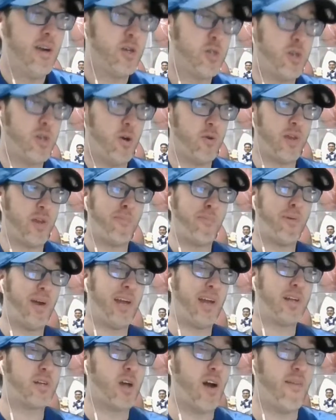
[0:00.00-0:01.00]
So they played
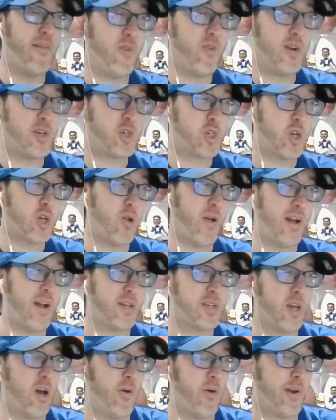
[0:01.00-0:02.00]
coverage,
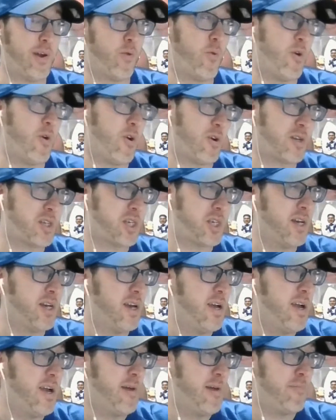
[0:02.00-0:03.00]
Toronto, and it worked.
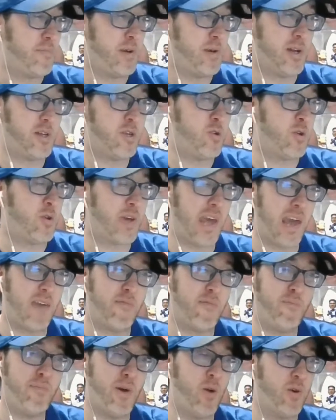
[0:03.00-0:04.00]
But you
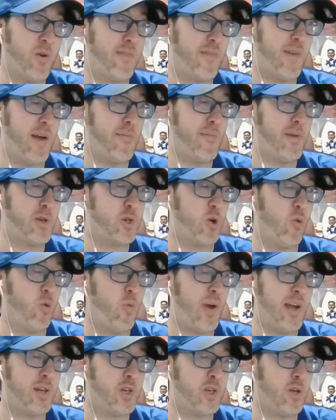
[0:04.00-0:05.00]
gave Bo Levi Mitchell
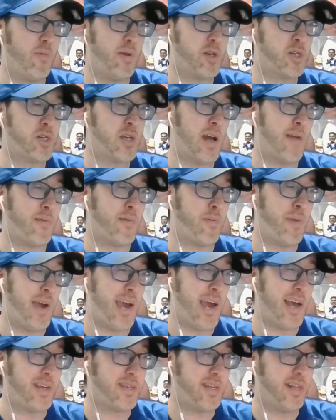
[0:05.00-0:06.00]
way too much time to
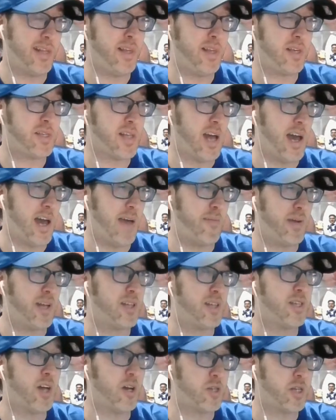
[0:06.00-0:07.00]
pass, and this time he
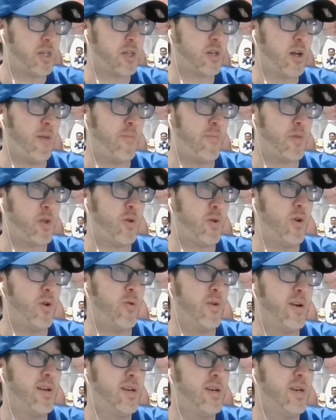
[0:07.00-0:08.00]
doesn't come
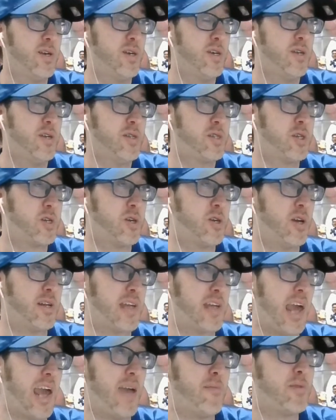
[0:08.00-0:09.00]
through. Good
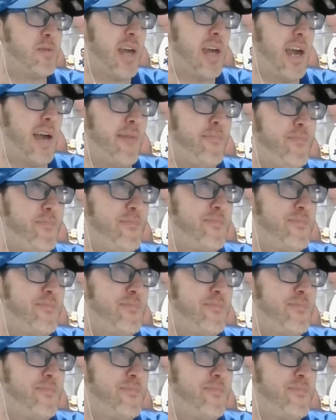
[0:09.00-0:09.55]
game, Sam.